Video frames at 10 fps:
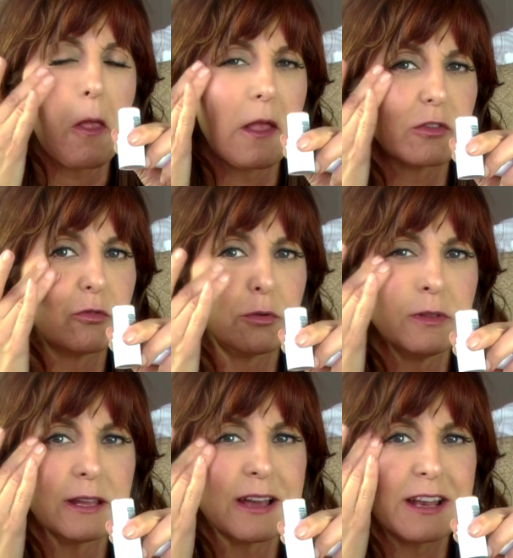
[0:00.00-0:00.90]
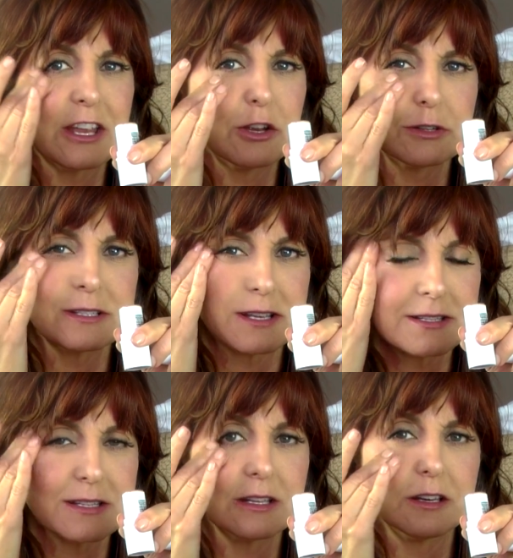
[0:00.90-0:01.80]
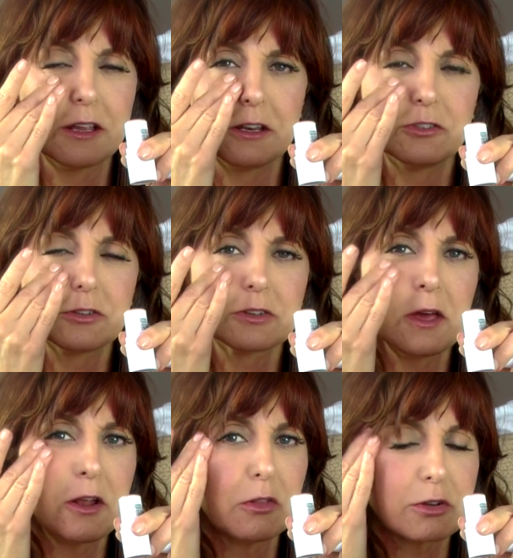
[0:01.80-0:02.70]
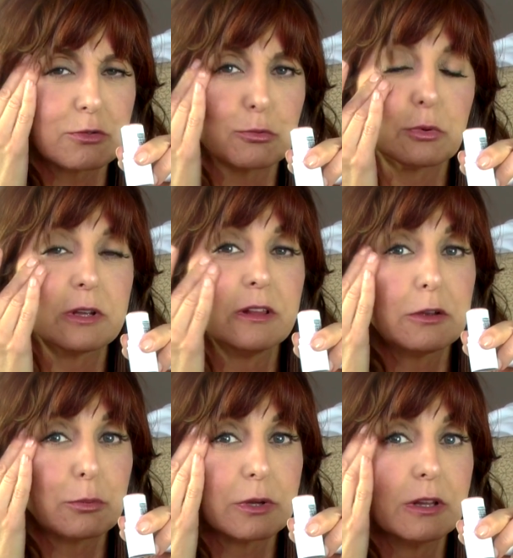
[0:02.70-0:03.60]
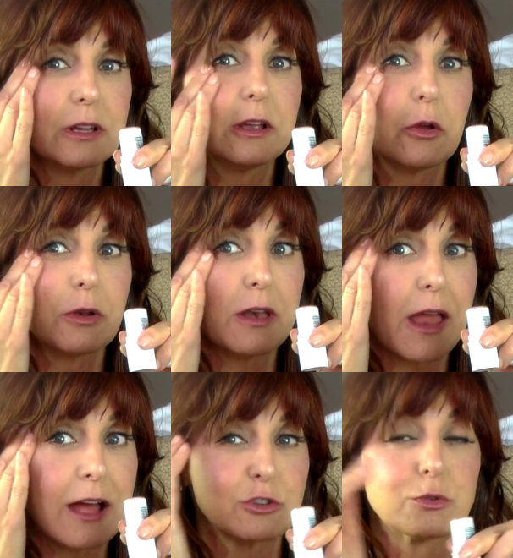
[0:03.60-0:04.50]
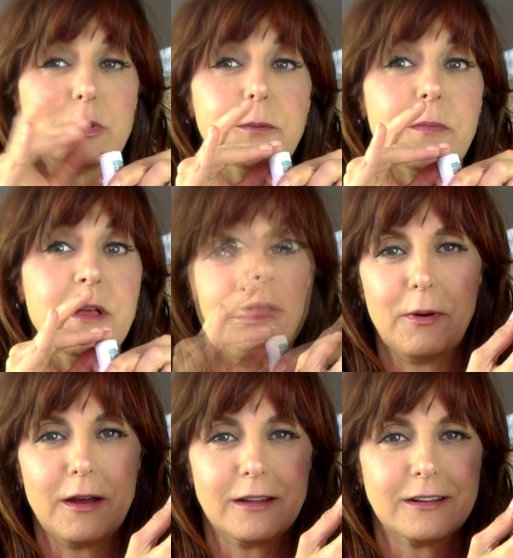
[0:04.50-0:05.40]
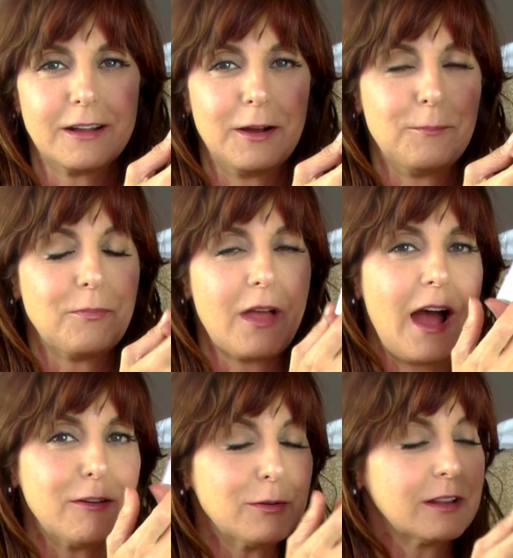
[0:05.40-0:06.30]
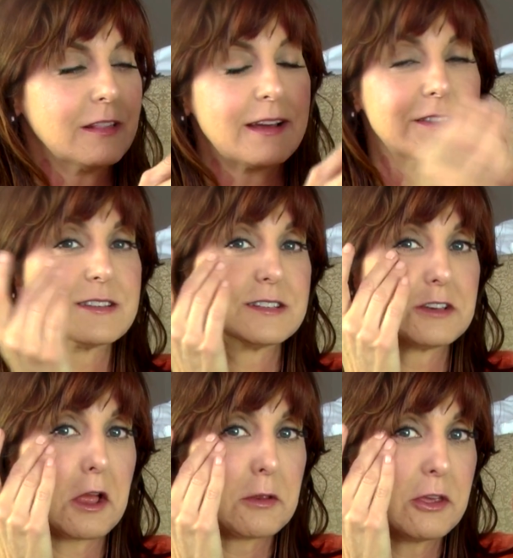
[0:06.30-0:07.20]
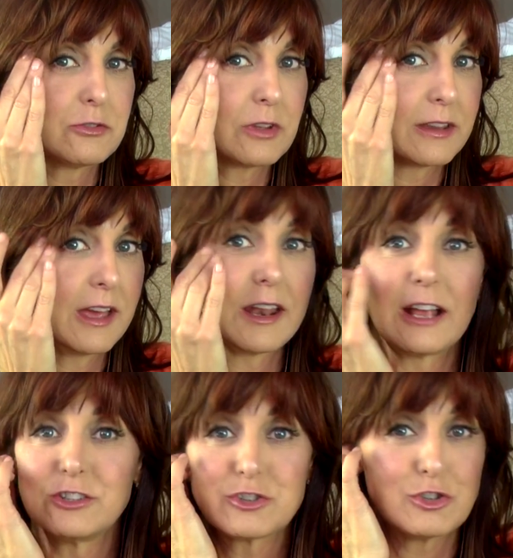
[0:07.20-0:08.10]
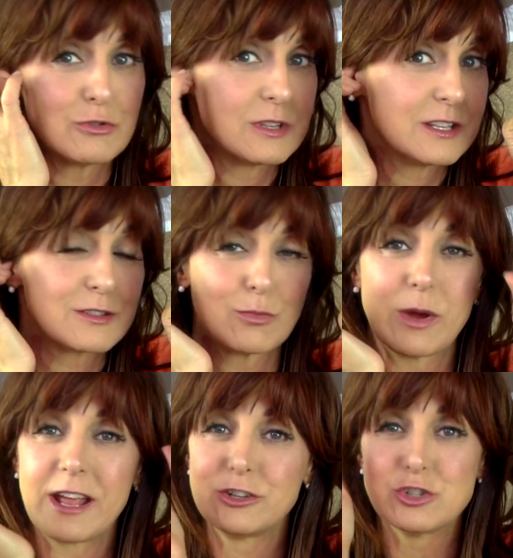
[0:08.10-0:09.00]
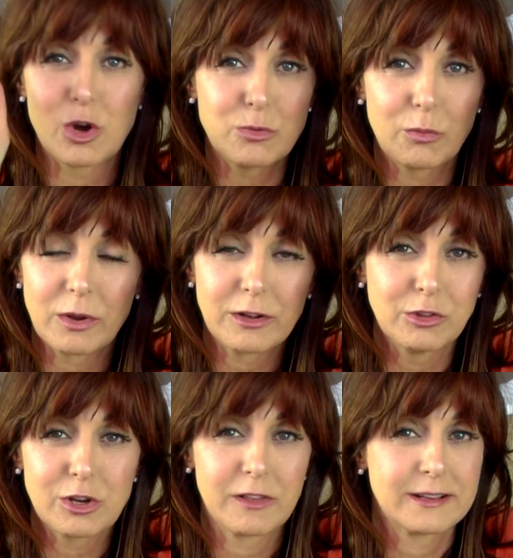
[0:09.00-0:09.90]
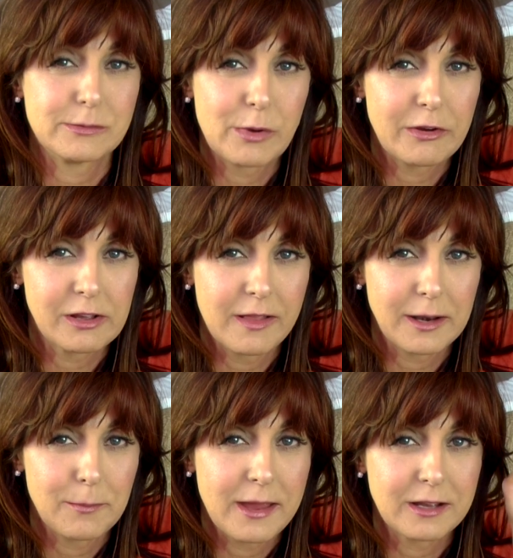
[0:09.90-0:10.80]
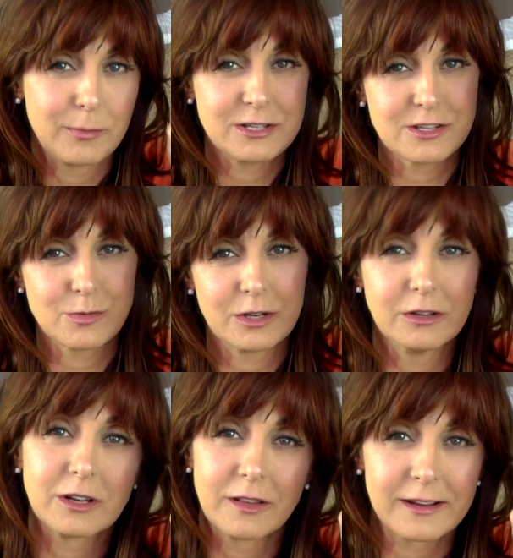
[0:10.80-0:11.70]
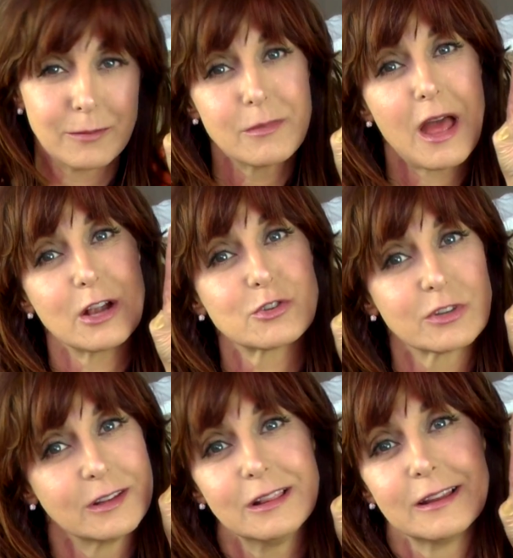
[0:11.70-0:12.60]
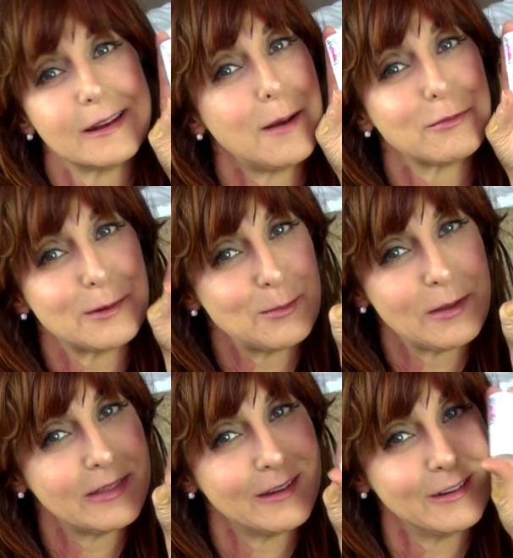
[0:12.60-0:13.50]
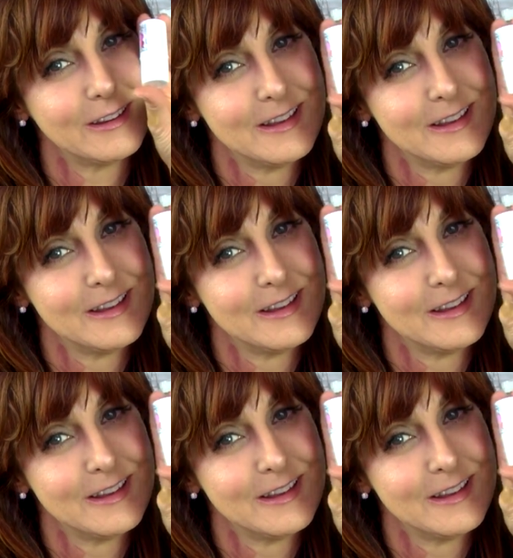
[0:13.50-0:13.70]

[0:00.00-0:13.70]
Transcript: It's really kind of iridescent, and it just kind of looks really, really natural. But I really like this. I guess, again, I just use this when I don't want to look like I'm wearing a lot of makeup. I just want to look like I'm naturally lit up from within.